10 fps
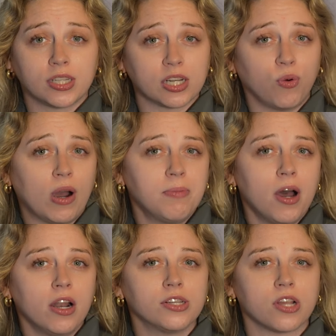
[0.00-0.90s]
The Qwen
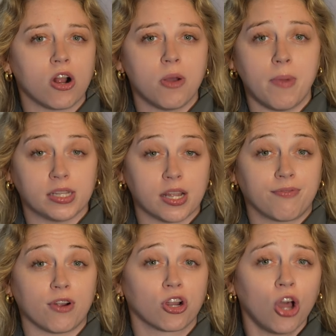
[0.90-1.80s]
models are amazing
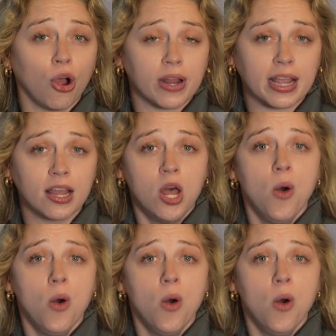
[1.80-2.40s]
for coding,